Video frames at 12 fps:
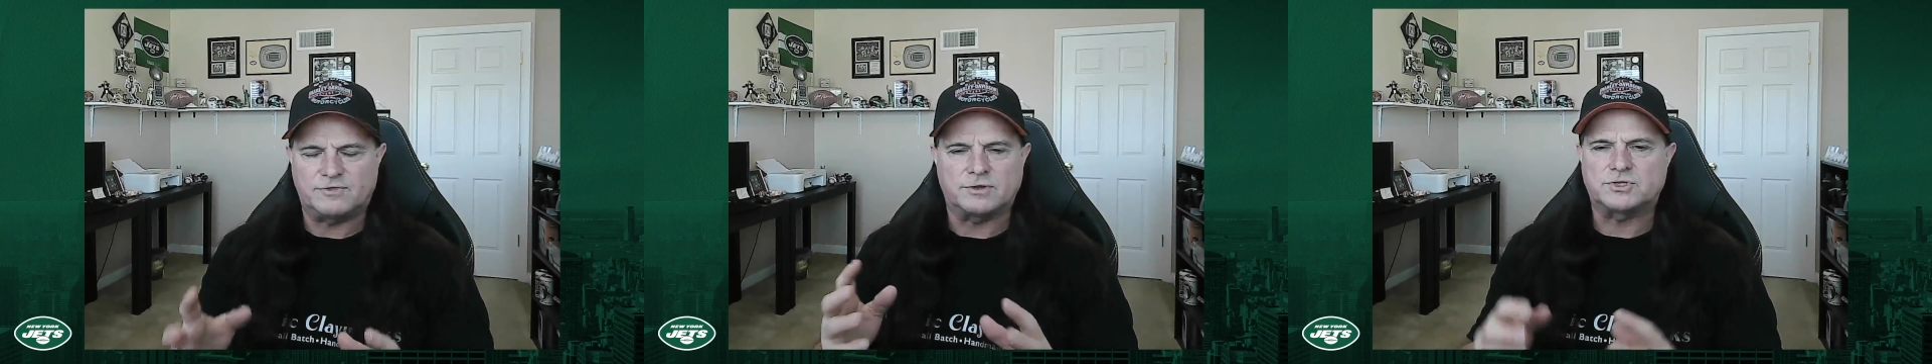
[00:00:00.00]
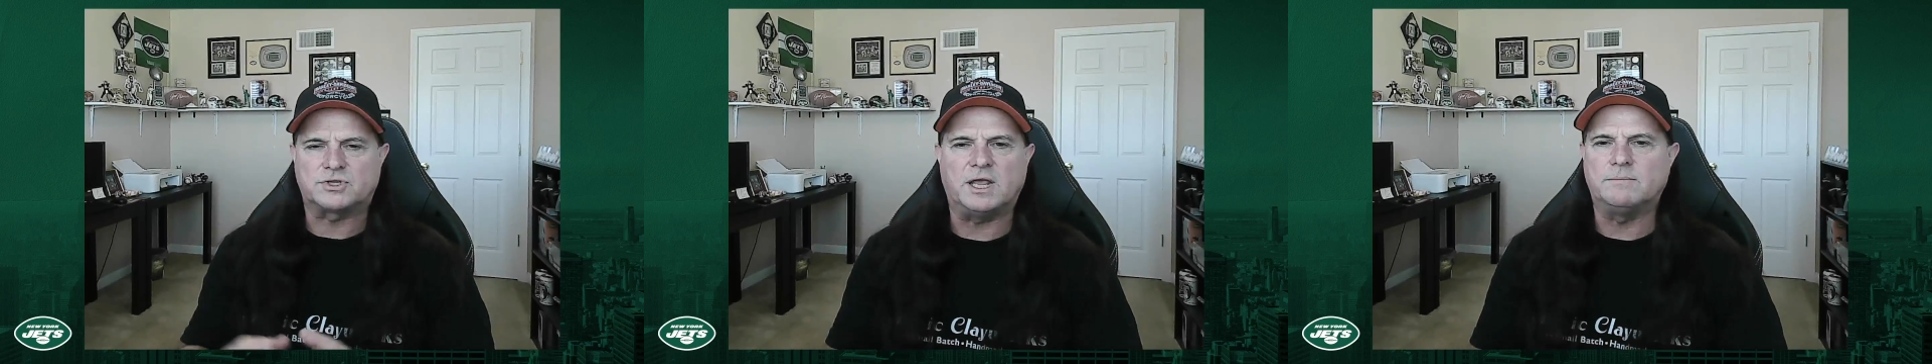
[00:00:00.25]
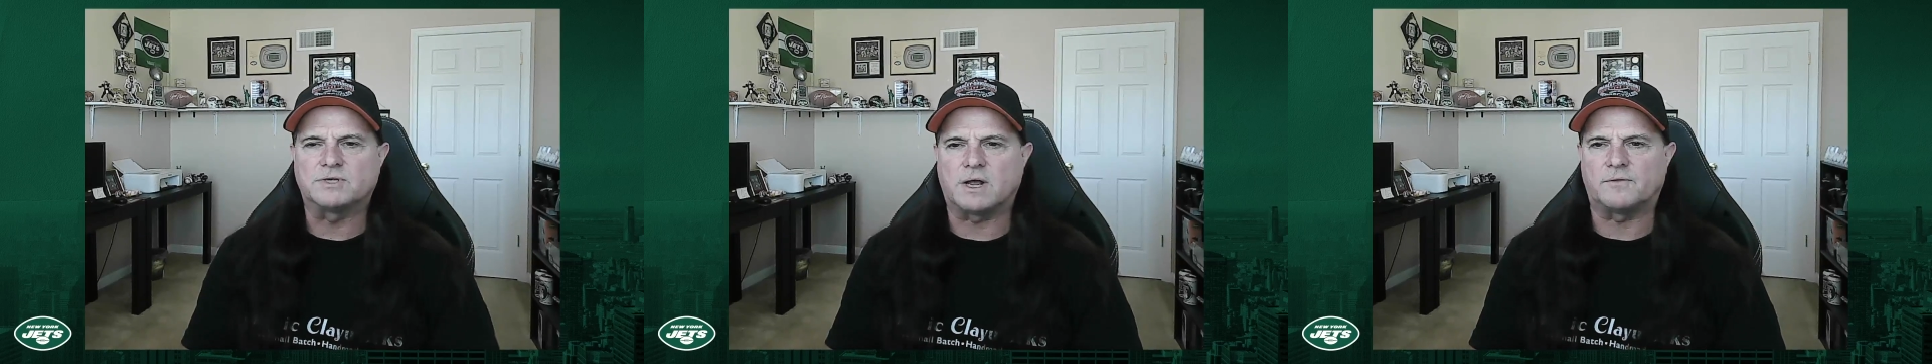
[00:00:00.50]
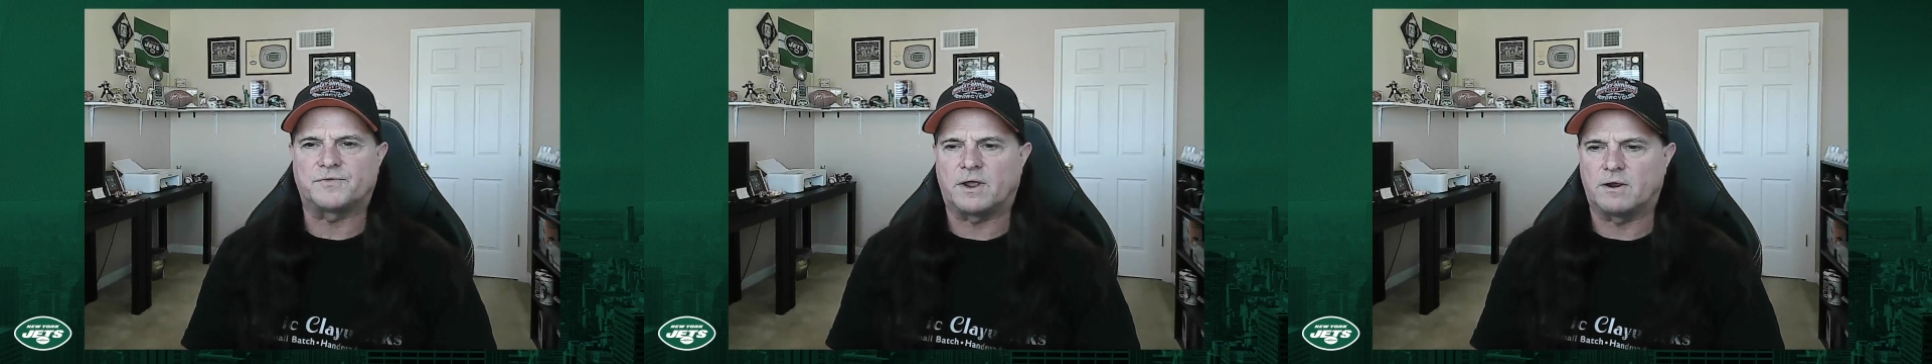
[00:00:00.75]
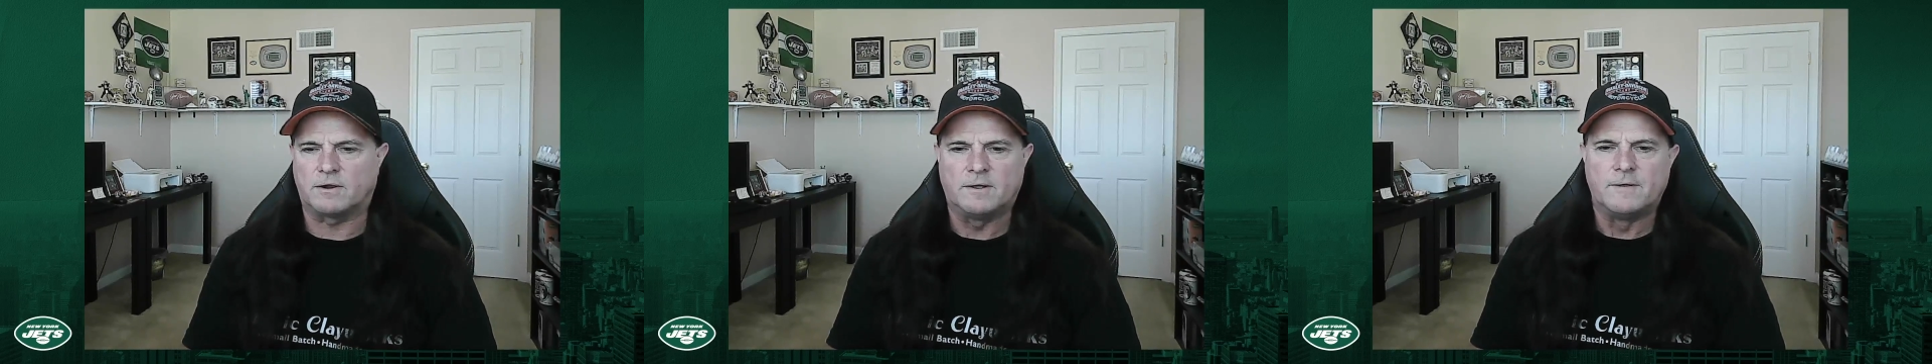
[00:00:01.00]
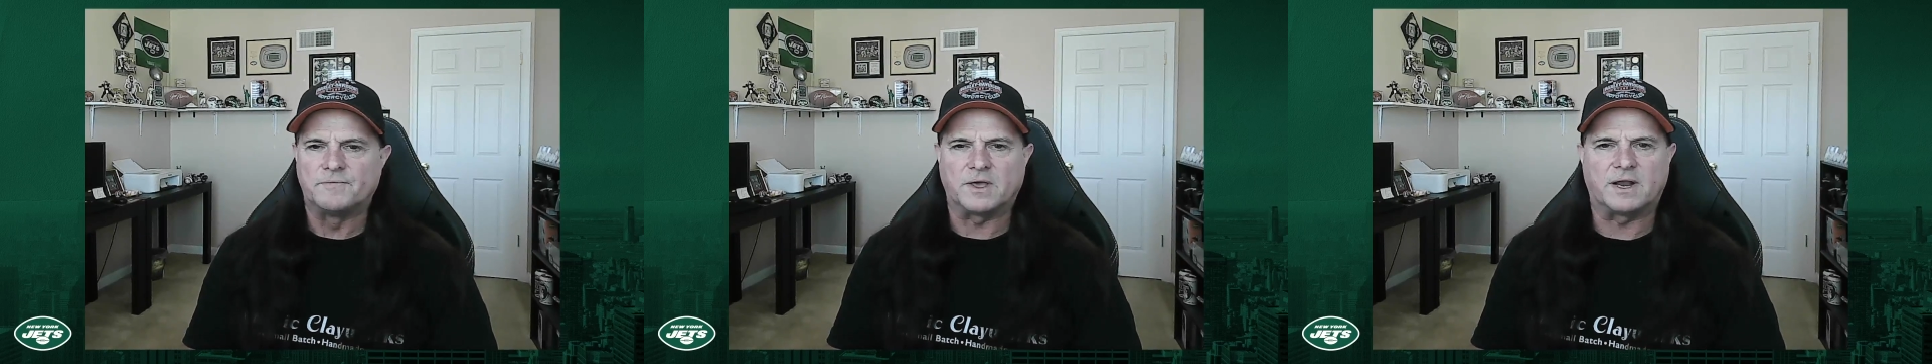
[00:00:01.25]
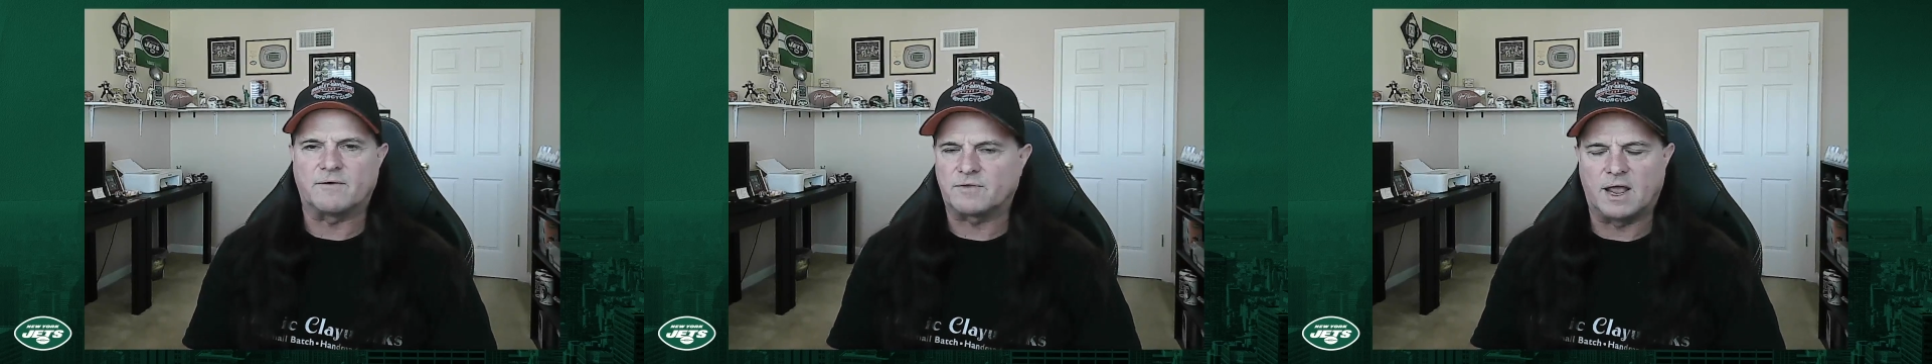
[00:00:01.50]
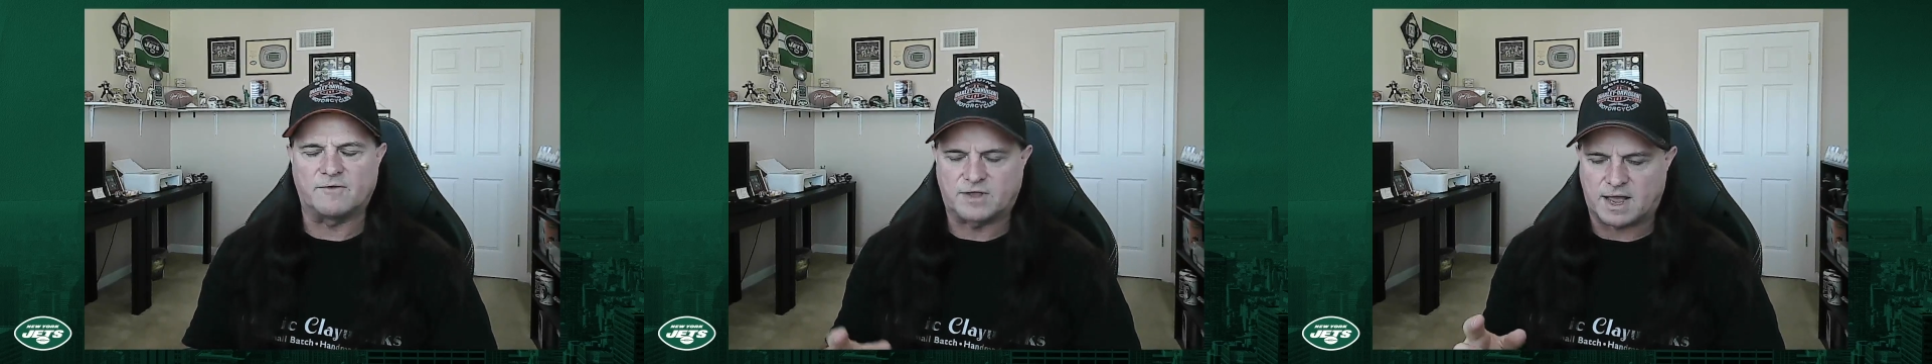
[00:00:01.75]
there's teams out there that
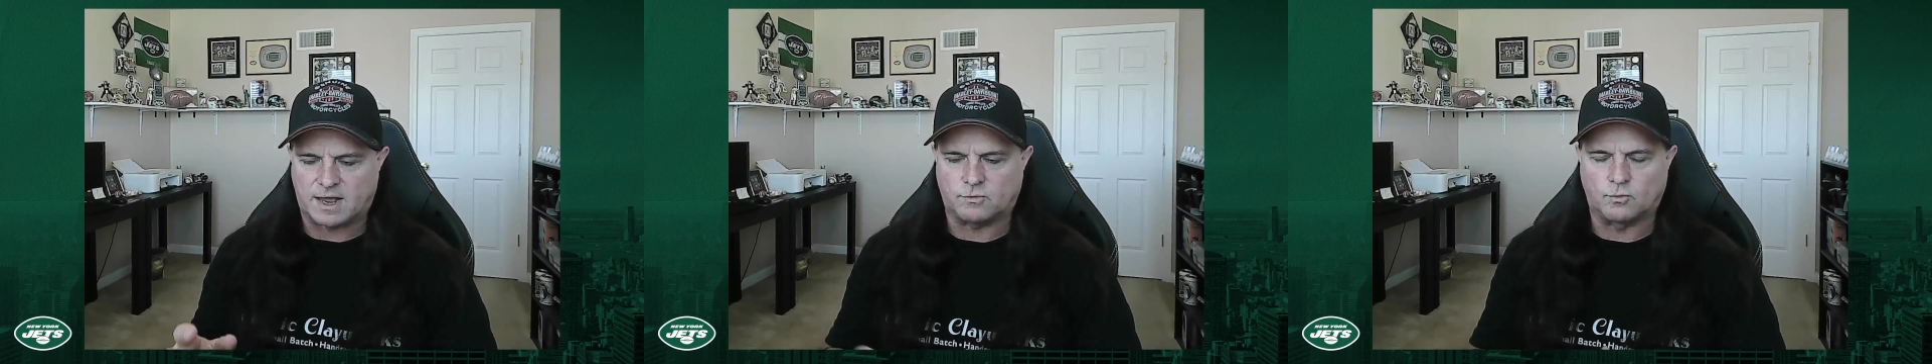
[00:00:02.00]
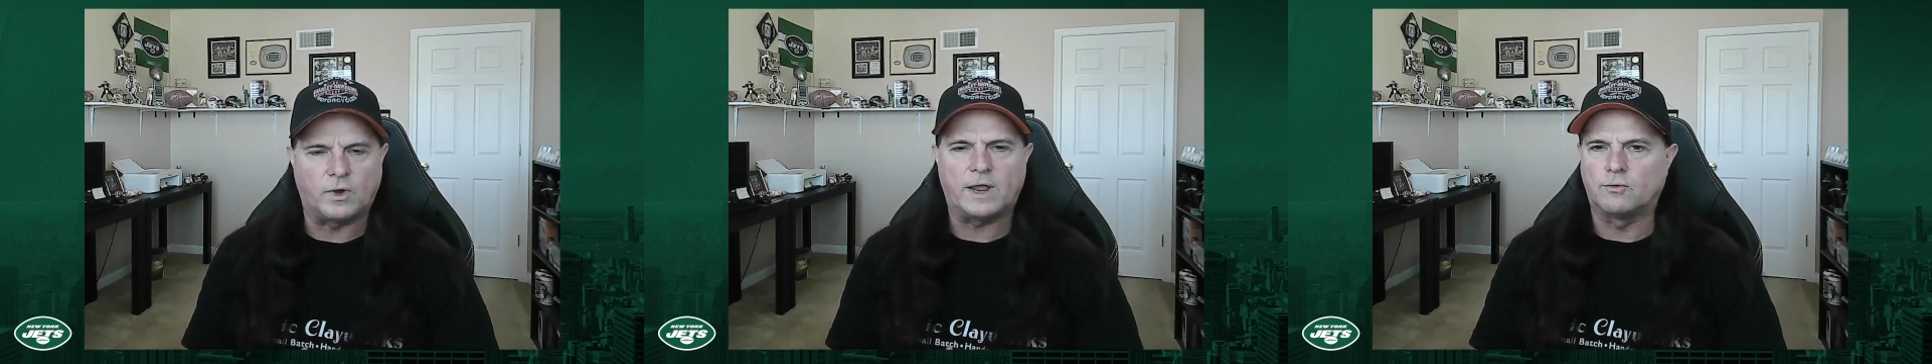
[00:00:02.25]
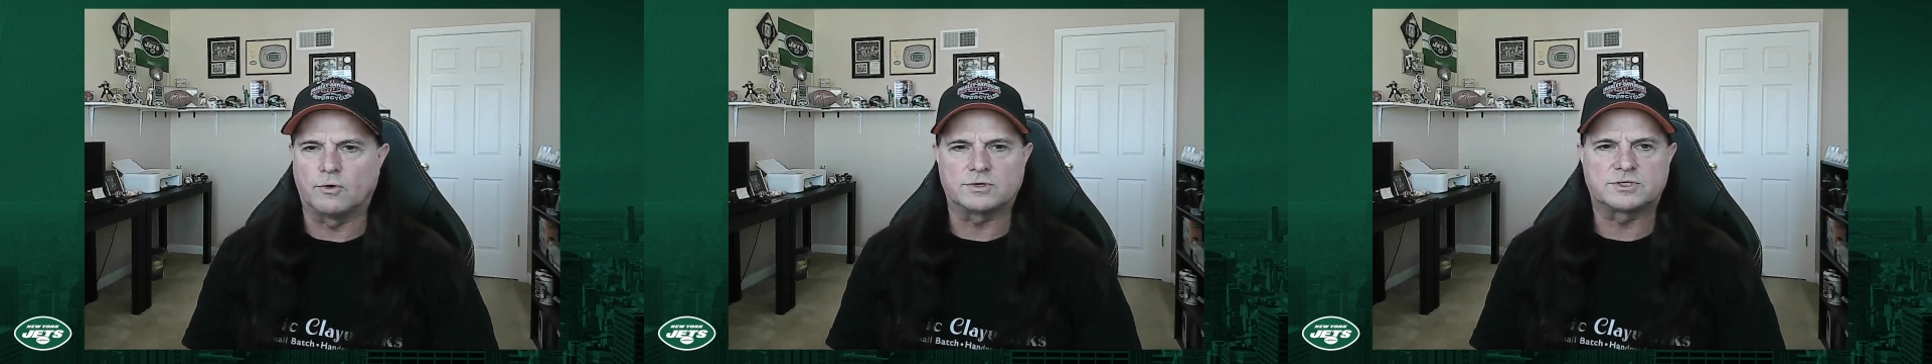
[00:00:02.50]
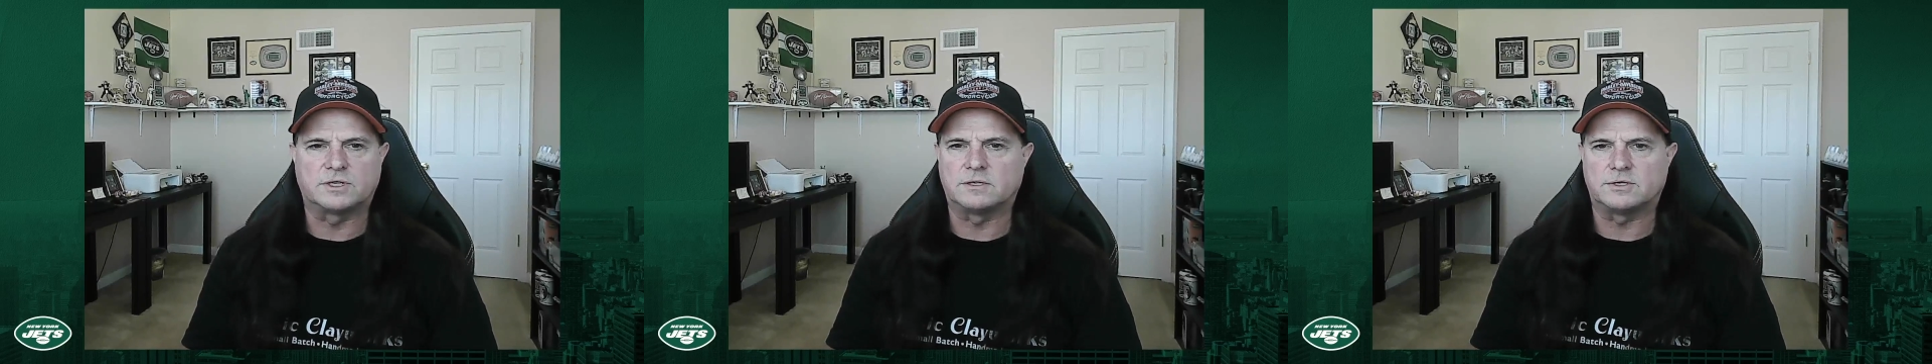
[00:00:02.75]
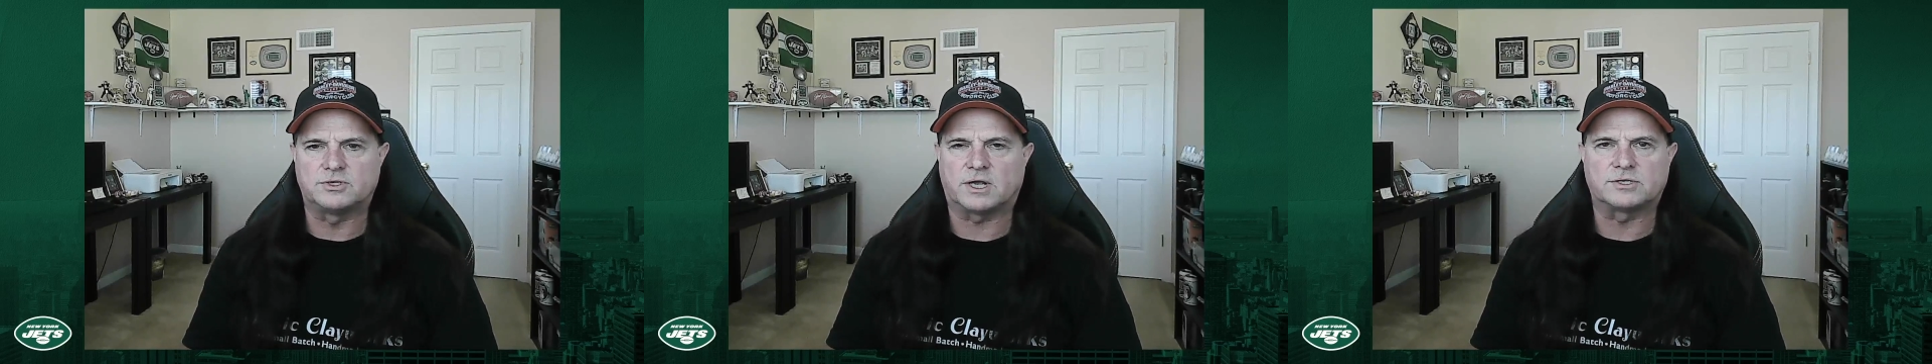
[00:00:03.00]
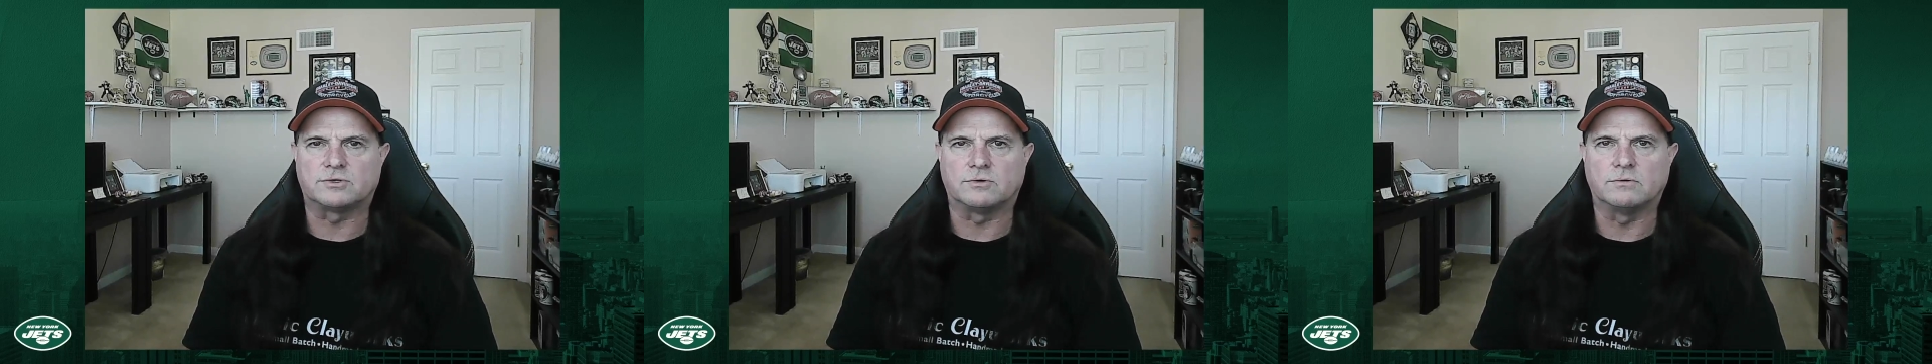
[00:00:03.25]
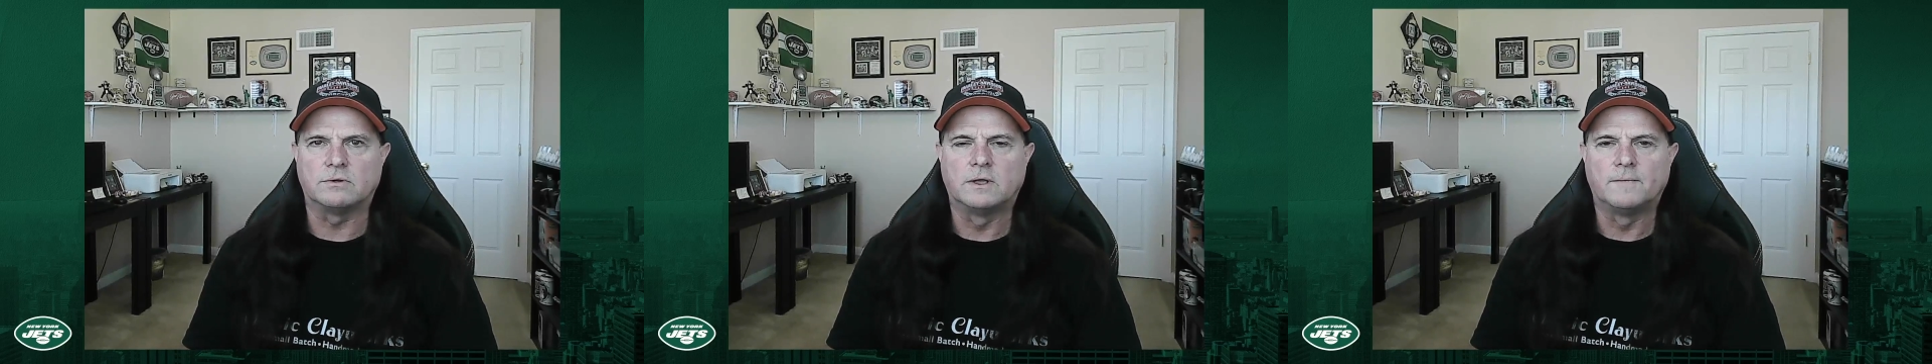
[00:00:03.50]
have got way worse than the Jets do.